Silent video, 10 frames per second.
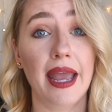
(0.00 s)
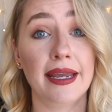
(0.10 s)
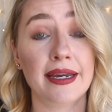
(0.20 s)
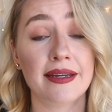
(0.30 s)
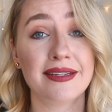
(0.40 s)

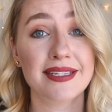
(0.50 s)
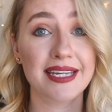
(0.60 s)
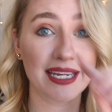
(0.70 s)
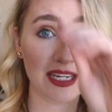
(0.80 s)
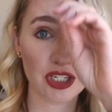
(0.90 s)
and
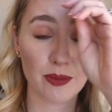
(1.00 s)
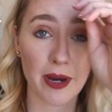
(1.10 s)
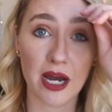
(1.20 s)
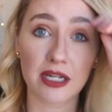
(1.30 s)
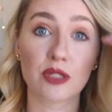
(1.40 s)
each
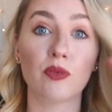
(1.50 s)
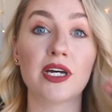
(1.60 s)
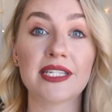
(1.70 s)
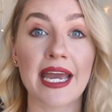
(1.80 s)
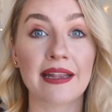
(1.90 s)
box
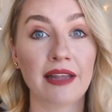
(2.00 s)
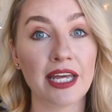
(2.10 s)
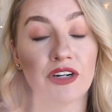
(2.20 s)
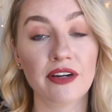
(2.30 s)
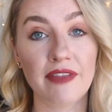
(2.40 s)
was a
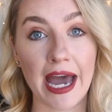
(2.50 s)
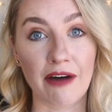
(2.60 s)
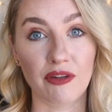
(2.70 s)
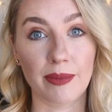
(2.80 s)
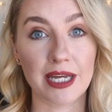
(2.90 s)
letter of the
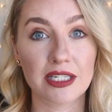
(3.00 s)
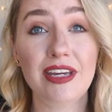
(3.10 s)
alphabet.